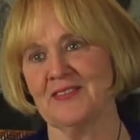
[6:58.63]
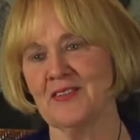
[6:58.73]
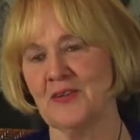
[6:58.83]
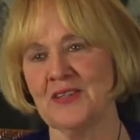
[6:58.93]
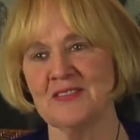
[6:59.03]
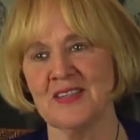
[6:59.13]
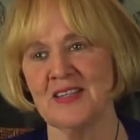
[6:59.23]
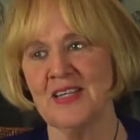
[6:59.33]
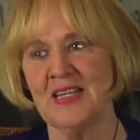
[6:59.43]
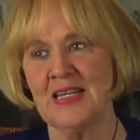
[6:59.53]
So it's
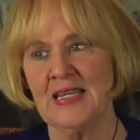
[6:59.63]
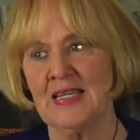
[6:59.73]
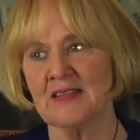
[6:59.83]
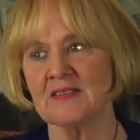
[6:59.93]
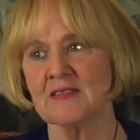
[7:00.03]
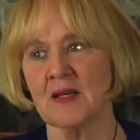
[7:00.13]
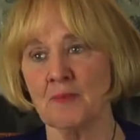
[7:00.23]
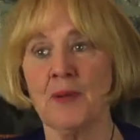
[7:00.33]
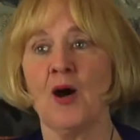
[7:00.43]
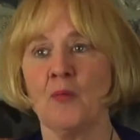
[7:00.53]

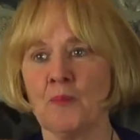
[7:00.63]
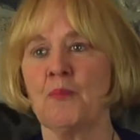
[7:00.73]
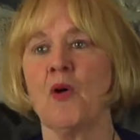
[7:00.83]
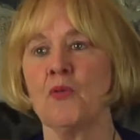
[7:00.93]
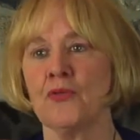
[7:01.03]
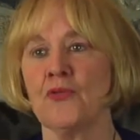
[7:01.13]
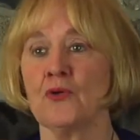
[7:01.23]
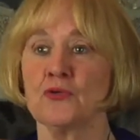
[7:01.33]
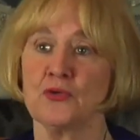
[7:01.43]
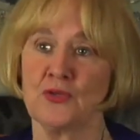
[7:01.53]
about both those who